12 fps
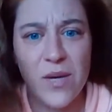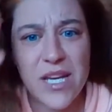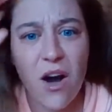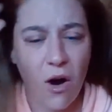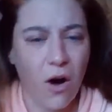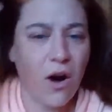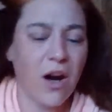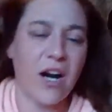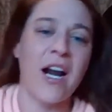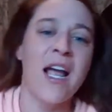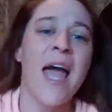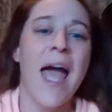We
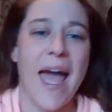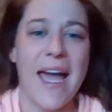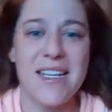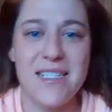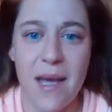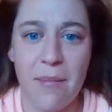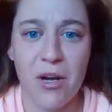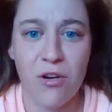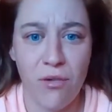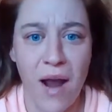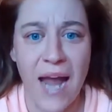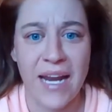are a
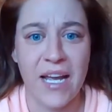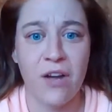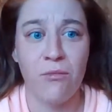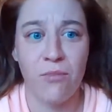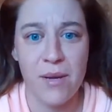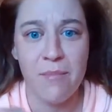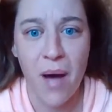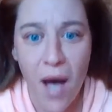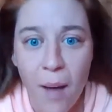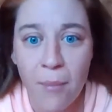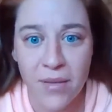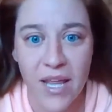democratic
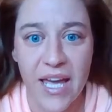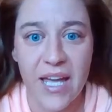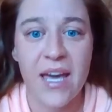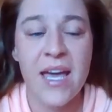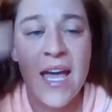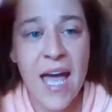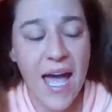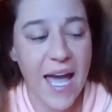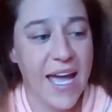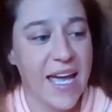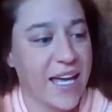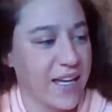republic,
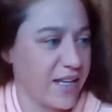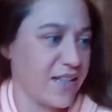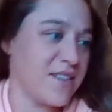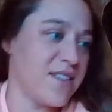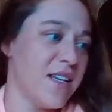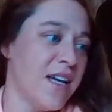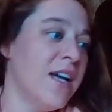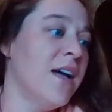and